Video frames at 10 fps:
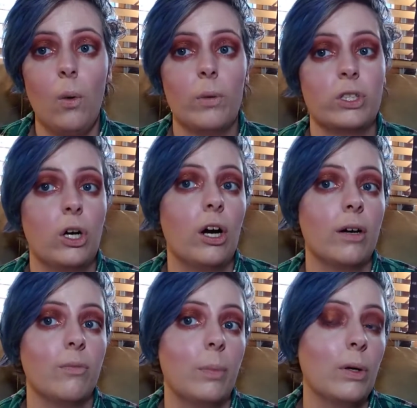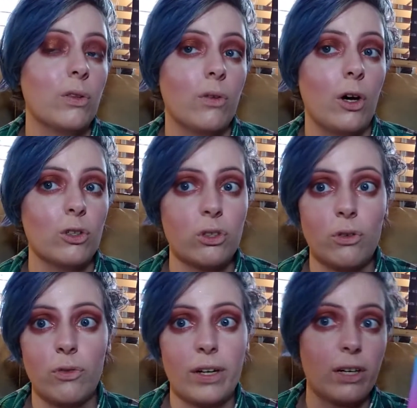which are both
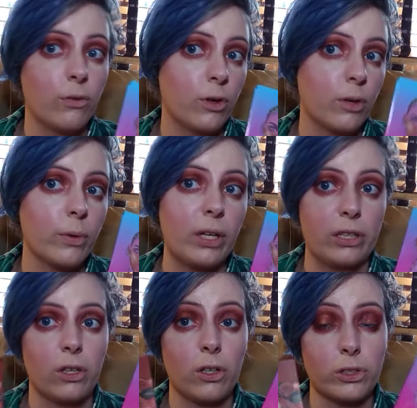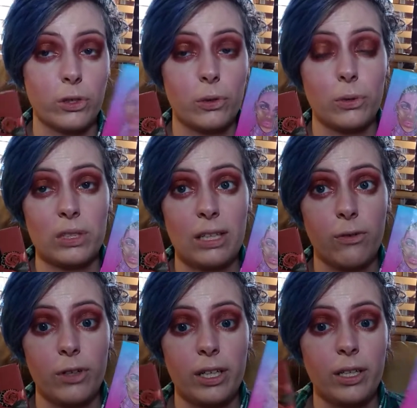also very affordable and also
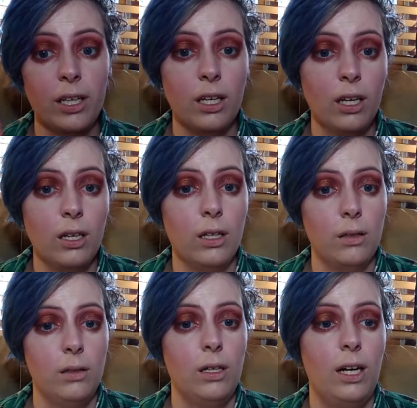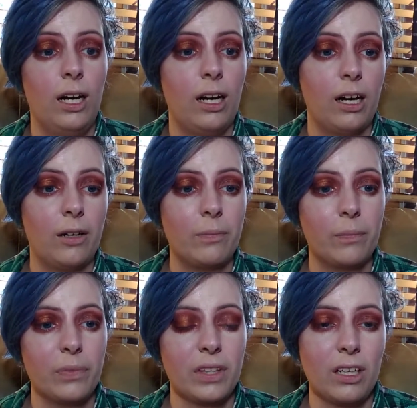cruelty-free.
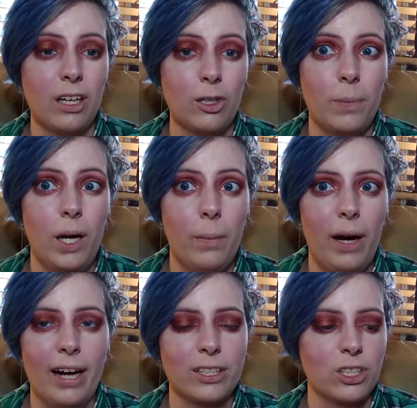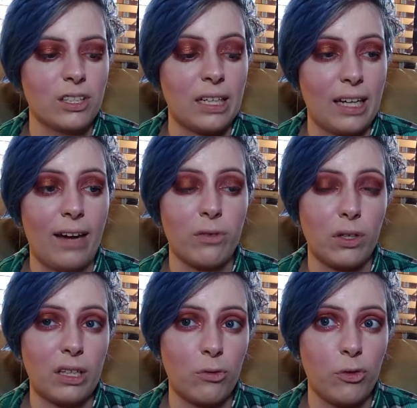ColourPop, I just like
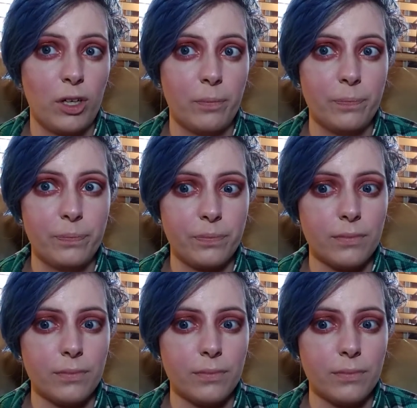everything from.